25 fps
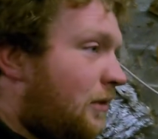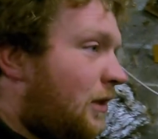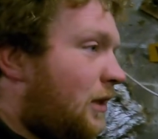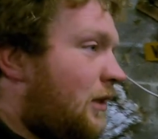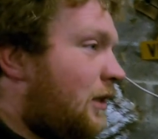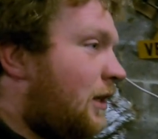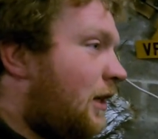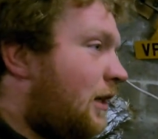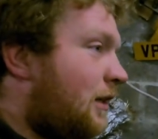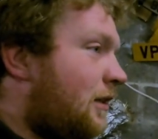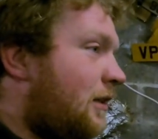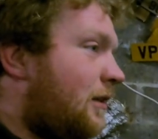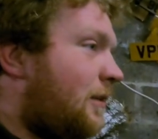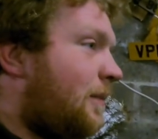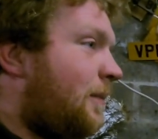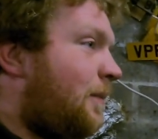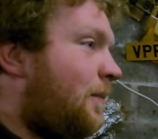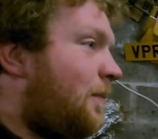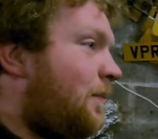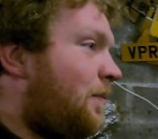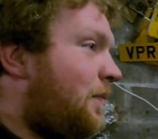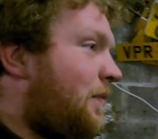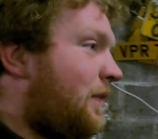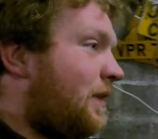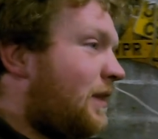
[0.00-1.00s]
and whatnot. If I can
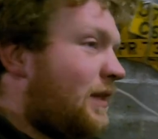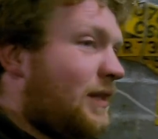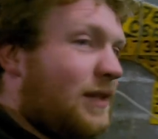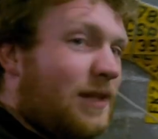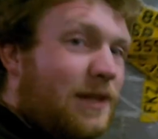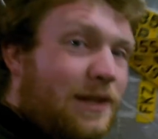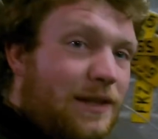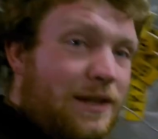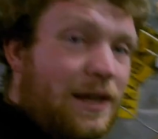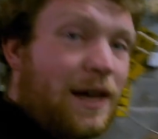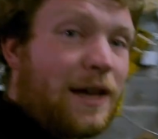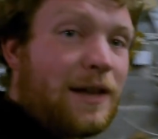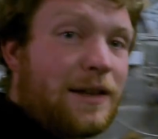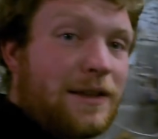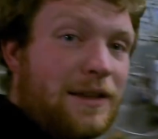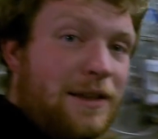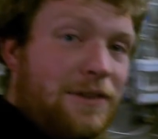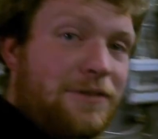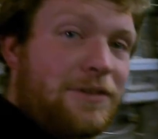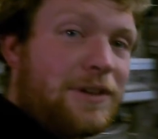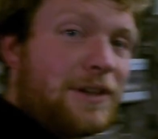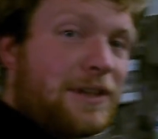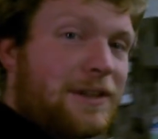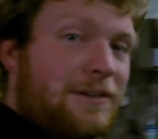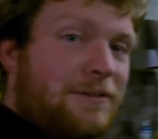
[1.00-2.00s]
remember. Yeah,
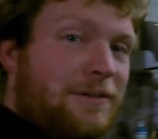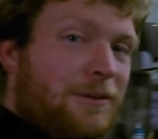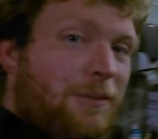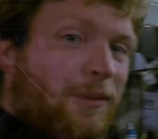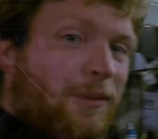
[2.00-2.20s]
if he can